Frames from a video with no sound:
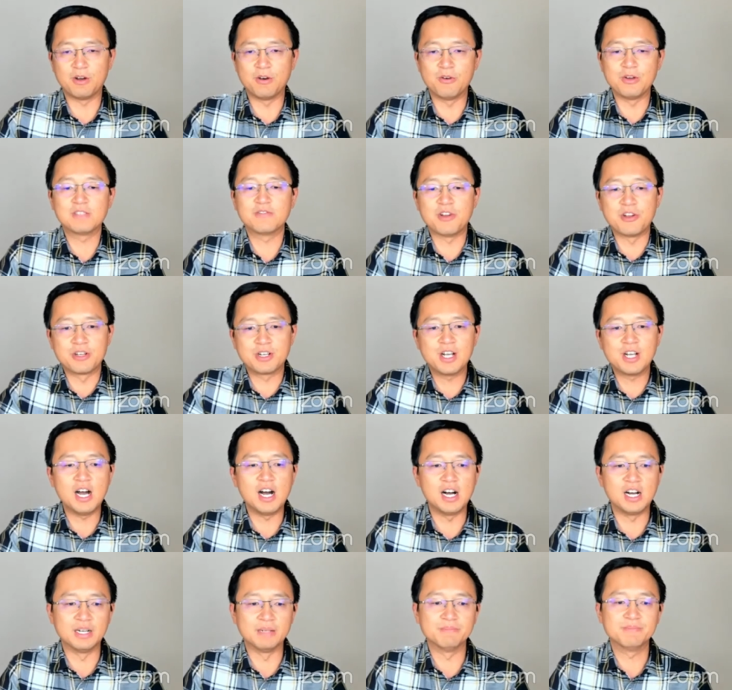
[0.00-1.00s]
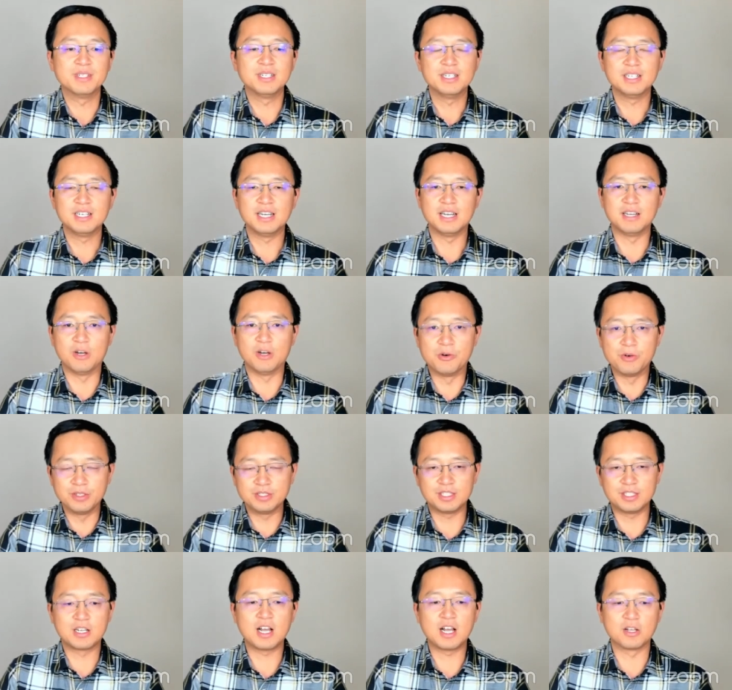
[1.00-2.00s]
always very calm and
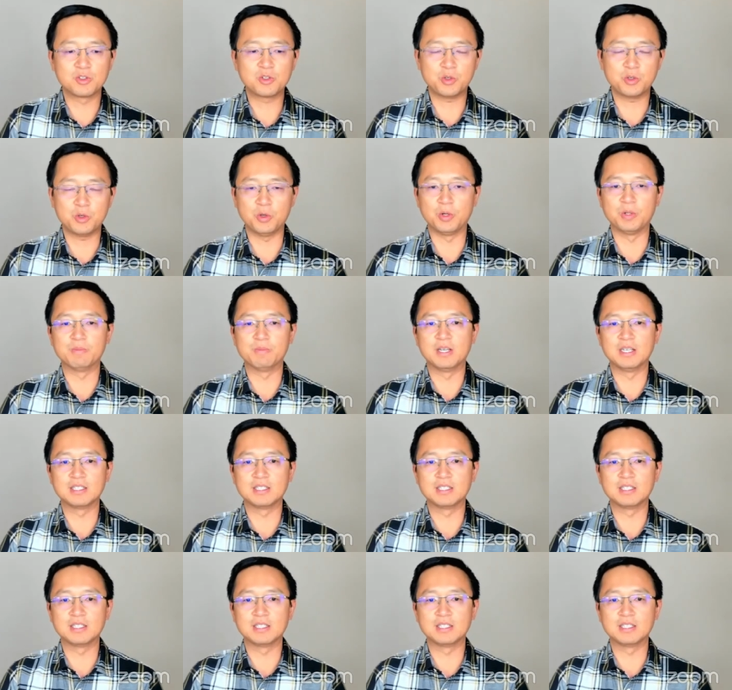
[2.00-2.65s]
always in control.